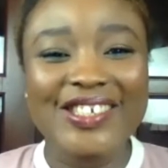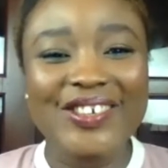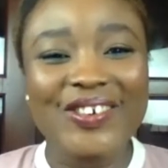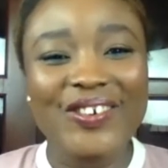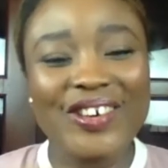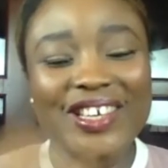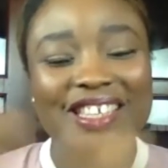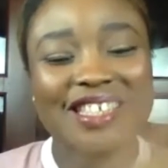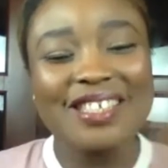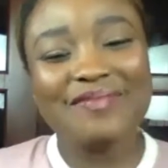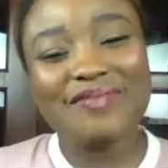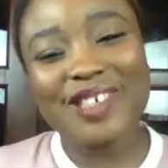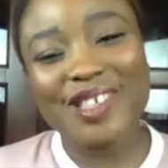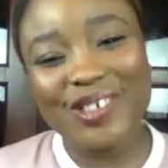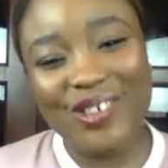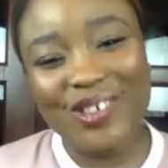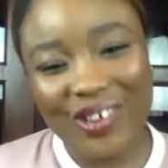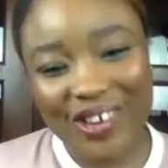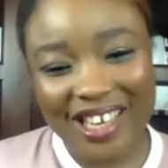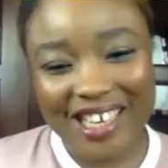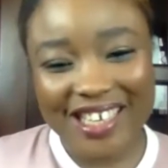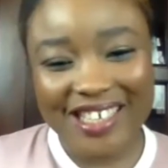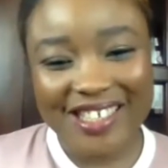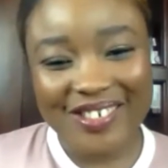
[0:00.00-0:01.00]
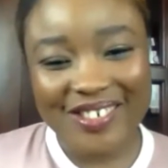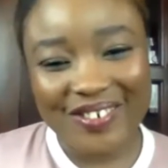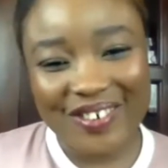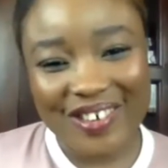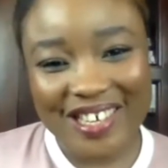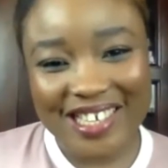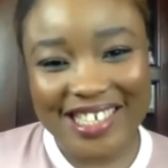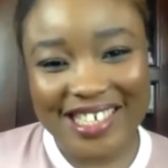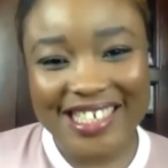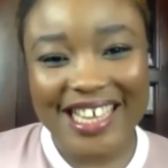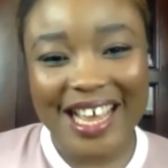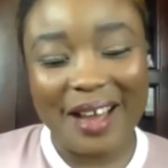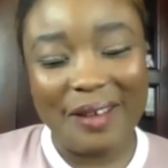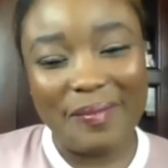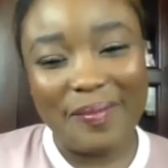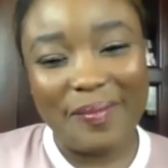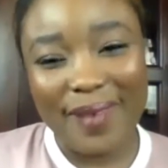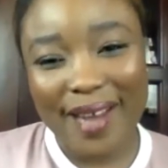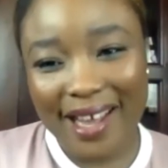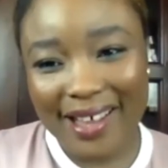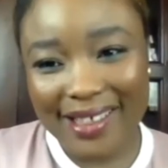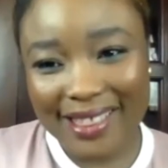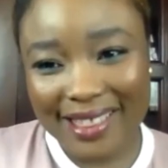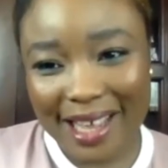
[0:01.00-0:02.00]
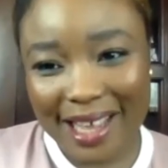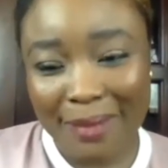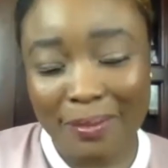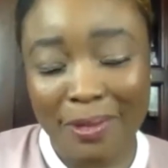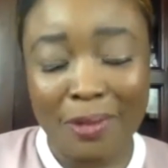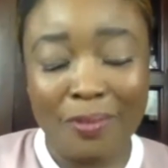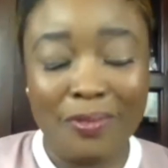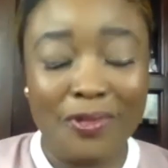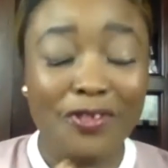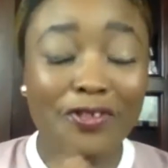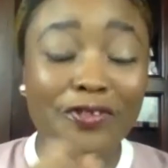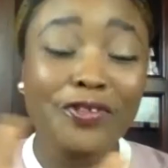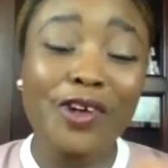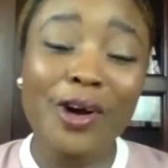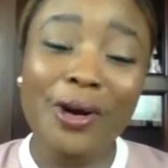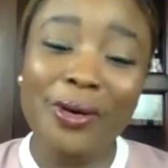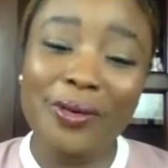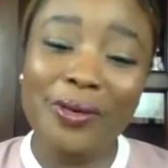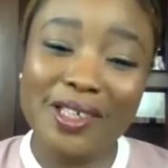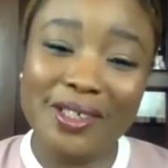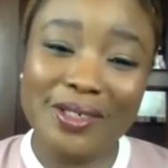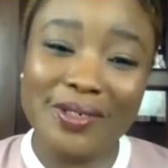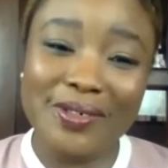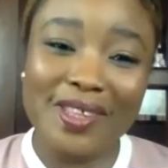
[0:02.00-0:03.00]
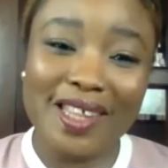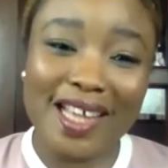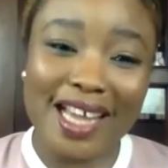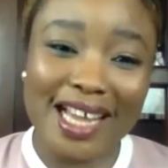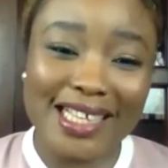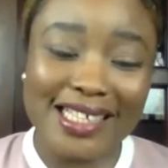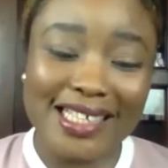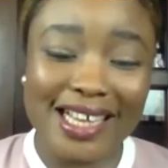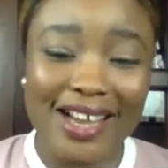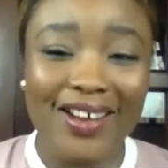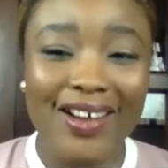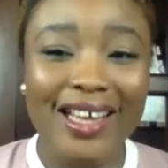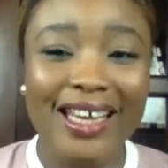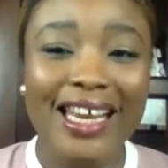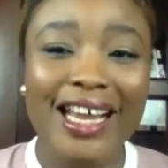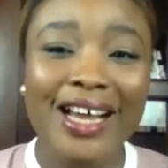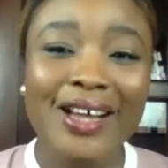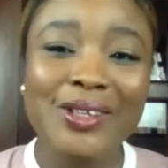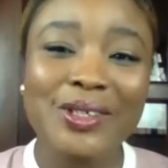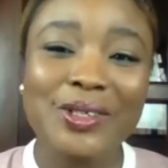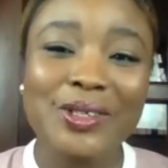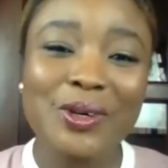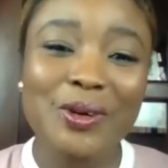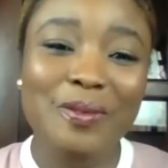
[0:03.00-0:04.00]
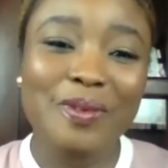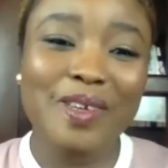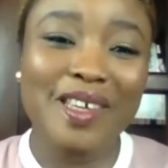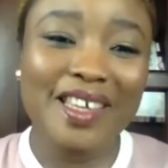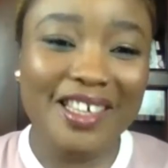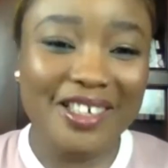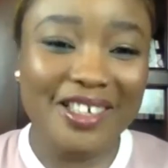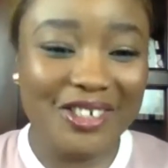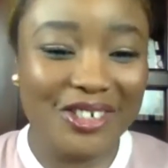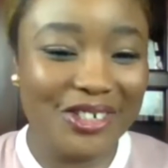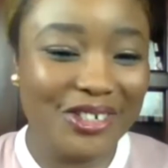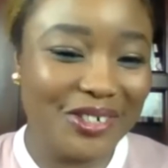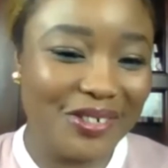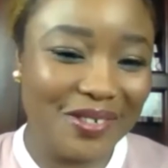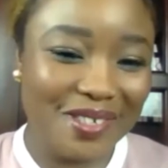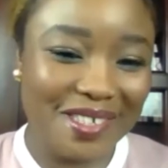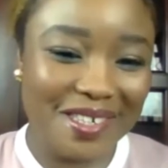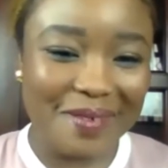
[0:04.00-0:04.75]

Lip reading: going to be talking to us about that. But before we do that, I'll allow Tobi introduce